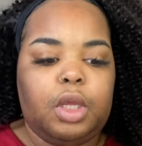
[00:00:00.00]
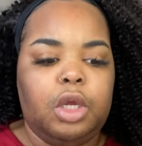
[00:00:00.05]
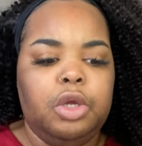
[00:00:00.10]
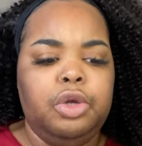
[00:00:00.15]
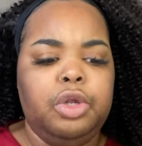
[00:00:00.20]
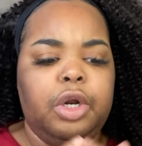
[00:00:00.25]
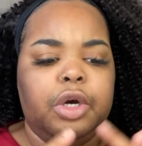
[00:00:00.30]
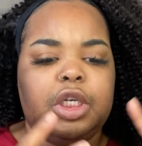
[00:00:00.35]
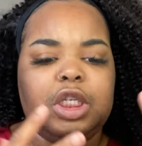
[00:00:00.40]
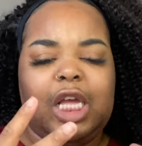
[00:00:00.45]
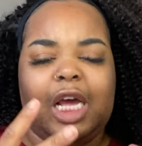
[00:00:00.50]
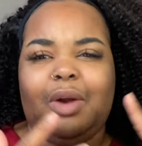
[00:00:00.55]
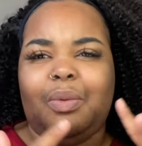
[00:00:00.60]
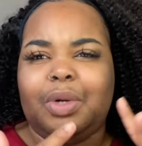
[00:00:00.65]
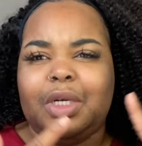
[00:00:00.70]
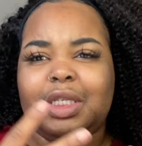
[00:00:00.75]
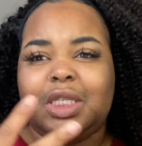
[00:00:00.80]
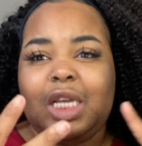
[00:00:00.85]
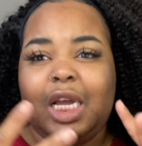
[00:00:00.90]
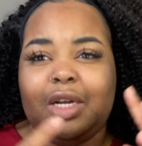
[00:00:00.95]
you know, because I don't
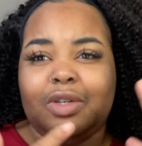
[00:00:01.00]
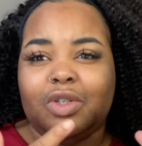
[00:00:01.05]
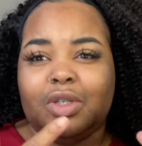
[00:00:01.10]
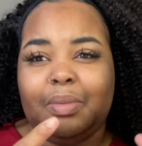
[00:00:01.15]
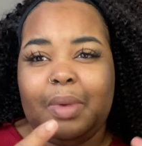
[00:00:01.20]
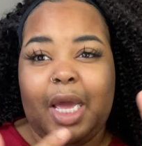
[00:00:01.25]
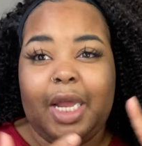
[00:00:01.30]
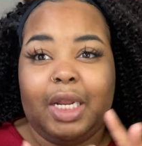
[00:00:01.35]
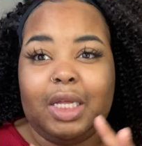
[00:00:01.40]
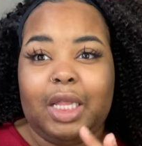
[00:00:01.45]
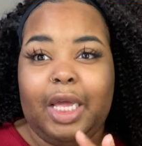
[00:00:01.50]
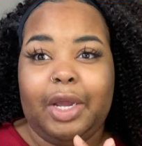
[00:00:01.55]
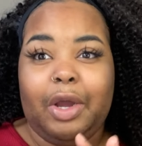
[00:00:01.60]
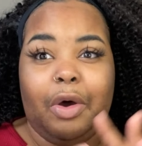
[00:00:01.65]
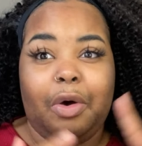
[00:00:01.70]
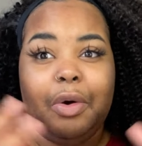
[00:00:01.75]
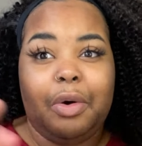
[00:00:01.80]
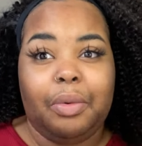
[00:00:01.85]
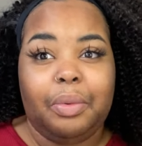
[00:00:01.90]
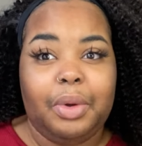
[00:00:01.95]
want to sound dramatic, like,
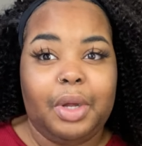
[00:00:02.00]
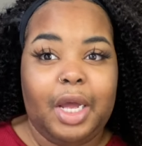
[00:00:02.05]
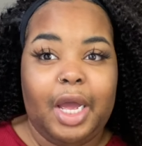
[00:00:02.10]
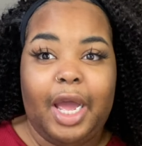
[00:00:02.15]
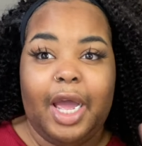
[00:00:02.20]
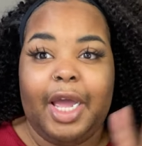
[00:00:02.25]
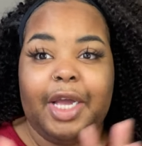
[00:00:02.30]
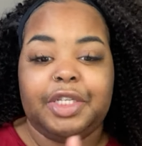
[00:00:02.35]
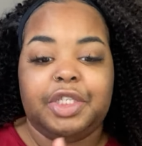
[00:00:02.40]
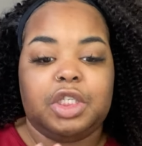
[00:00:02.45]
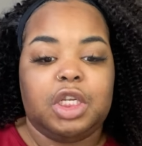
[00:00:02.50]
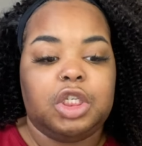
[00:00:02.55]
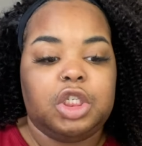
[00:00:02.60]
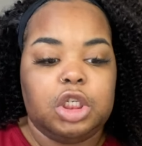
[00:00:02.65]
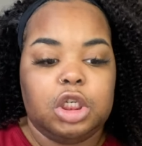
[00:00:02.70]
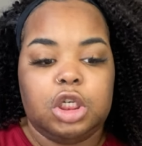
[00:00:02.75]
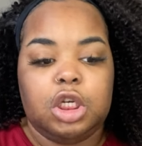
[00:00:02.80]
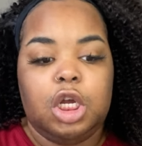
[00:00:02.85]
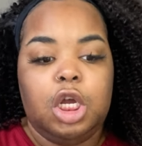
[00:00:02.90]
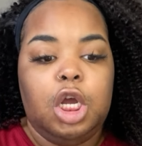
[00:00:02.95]
oh, I had such
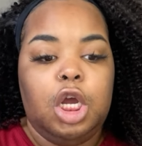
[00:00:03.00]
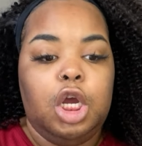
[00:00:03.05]
a